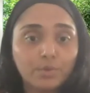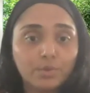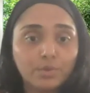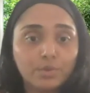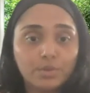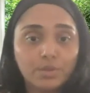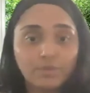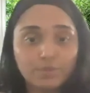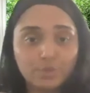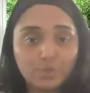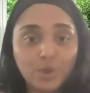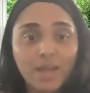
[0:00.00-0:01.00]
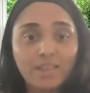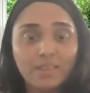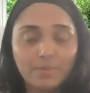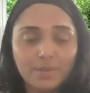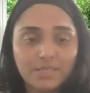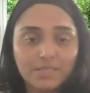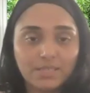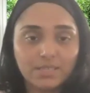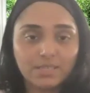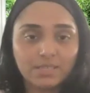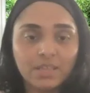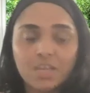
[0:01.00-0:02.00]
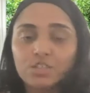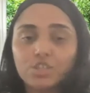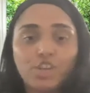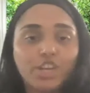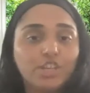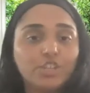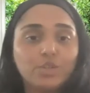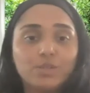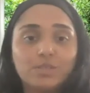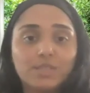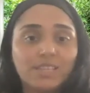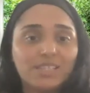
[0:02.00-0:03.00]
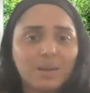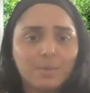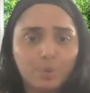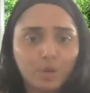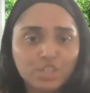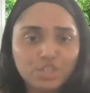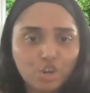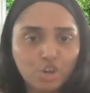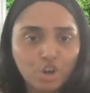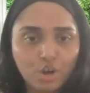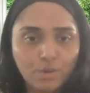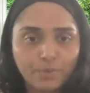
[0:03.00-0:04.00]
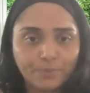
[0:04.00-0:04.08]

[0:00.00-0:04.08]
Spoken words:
the resort and the business. So you can use things like booking.com,